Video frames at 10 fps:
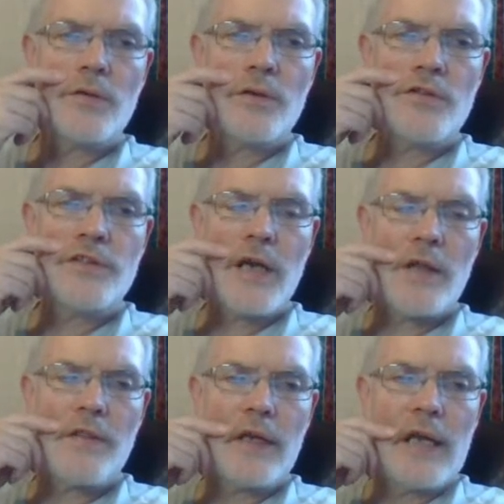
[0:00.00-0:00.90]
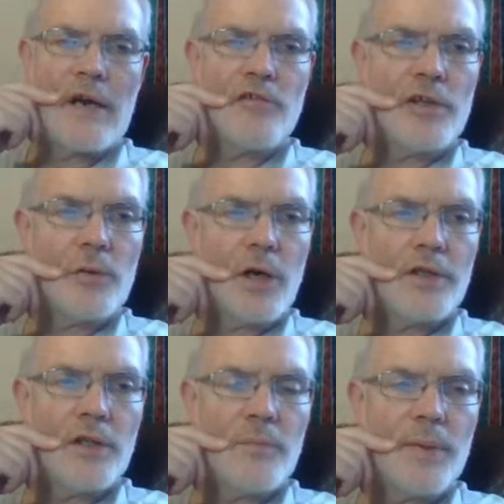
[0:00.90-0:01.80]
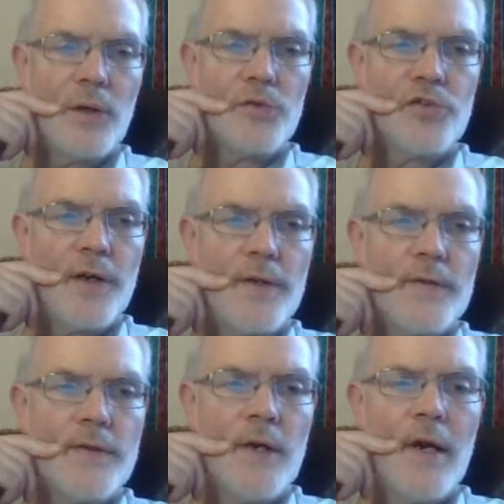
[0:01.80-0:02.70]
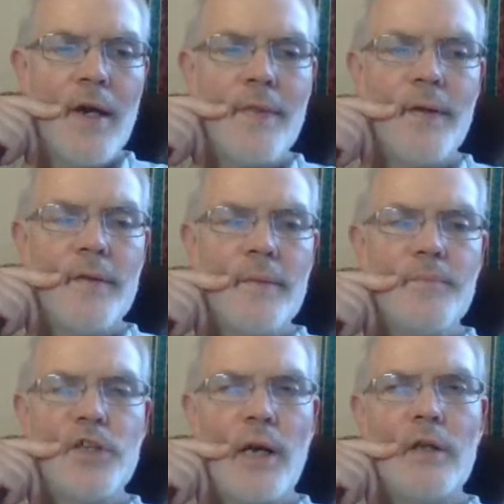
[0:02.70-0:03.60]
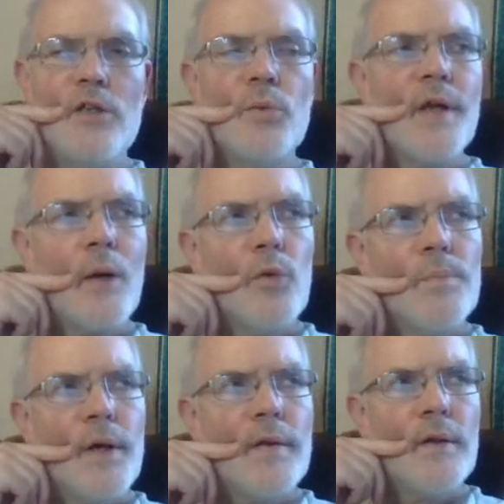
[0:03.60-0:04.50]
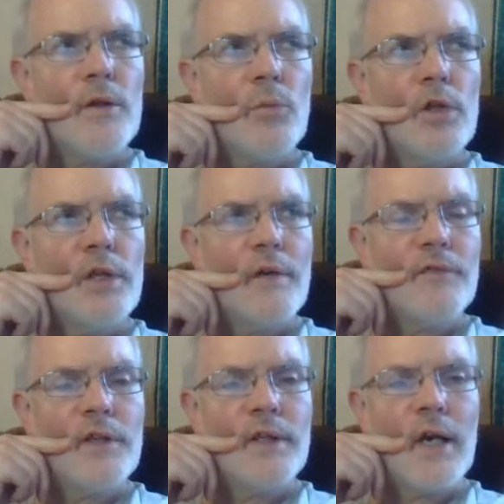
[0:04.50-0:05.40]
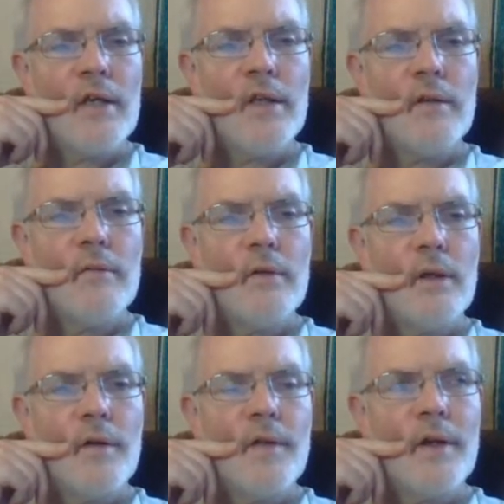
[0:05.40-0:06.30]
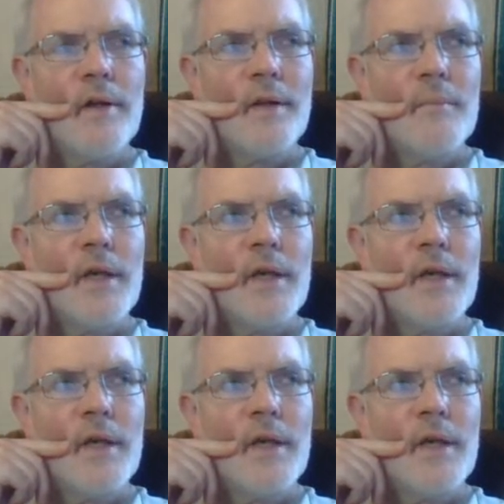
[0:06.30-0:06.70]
you set the era and you build trains. The challenge with that would be that, well, you'd have to get, I think